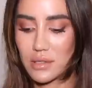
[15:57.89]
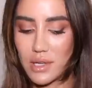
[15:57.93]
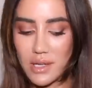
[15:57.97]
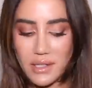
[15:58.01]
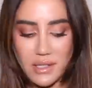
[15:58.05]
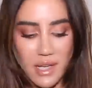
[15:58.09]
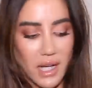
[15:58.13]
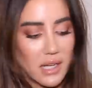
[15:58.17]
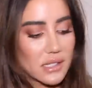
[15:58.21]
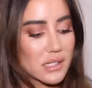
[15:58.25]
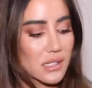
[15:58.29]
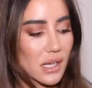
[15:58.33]
And
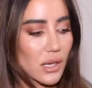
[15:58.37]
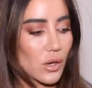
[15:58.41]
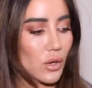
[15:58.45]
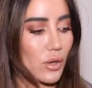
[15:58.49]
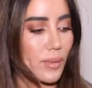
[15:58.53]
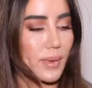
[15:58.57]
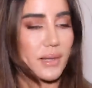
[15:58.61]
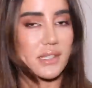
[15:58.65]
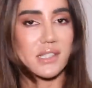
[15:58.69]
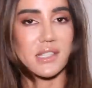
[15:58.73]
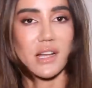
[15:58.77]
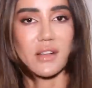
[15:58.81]
yes, I call
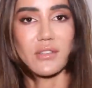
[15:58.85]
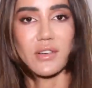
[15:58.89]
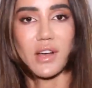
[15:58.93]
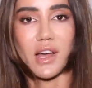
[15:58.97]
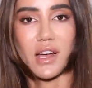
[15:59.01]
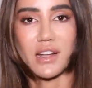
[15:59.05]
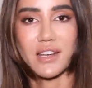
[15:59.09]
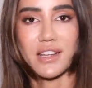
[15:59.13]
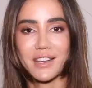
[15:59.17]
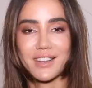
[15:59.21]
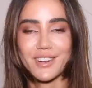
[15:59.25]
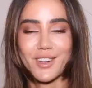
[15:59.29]
myself
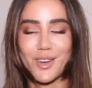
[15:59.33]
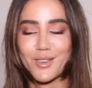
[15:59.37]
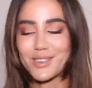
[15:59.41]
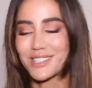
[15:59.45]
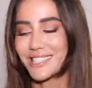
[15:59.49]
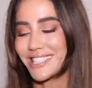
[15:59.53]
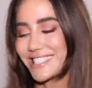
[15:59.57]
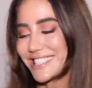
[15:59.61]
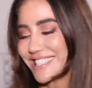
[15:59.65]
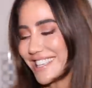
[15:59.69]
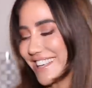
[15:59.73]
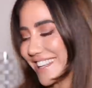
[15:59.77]
honey. No, I'm
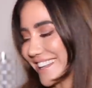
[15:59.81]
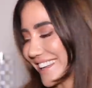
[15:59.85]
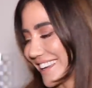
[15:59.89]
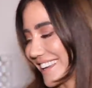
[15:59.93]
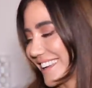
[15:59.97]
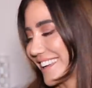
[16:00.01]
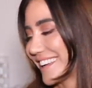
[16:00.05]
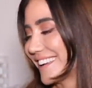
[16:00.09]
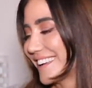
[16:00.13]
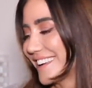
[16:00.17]
just kidding.